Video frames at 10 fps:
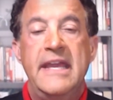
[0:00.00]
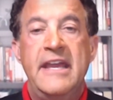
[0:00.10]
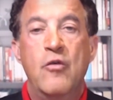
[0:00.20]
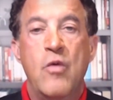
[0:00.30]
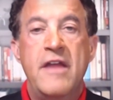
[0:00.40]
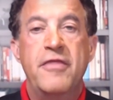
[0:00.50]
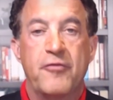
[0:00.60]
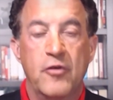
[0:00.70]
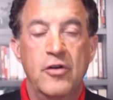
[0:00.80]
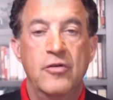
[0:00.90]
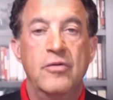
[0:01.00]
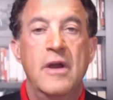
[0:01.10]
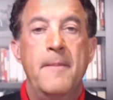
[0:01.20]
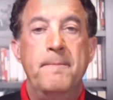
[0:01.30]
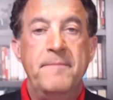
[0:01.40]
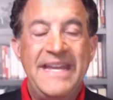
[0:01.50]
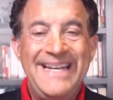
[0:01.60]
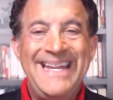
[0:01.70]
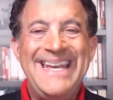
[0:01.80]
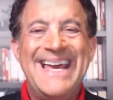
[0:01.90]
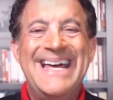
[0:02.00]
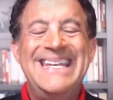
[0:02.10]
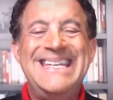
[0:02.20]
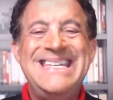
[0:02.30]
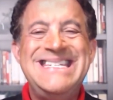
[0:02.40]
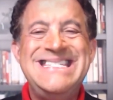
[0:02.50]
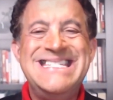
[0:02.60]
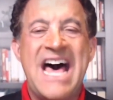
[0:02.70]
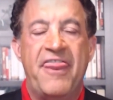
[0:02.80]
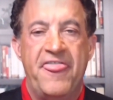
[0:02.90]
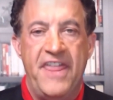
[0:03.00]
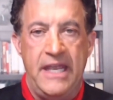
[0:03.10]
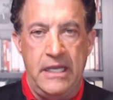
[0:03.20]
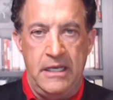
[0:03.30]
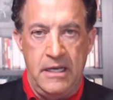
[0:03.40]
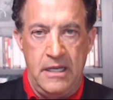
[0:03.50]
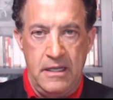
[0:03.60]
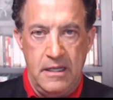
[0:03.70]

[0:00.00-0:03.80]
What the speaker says: It went through meaning nothing.